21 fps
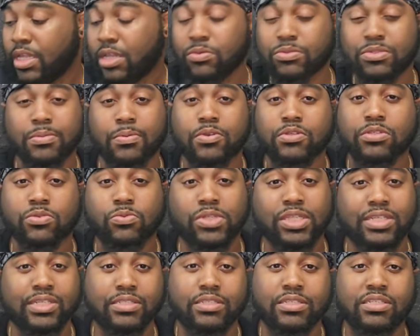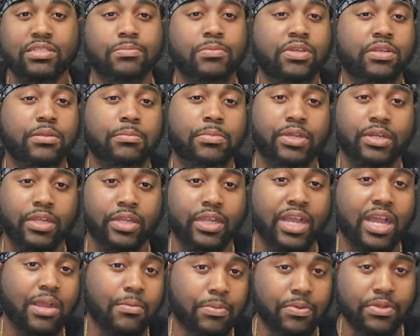It was supposed to release this month, but it
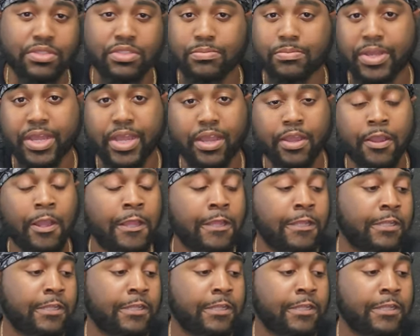got pushed back.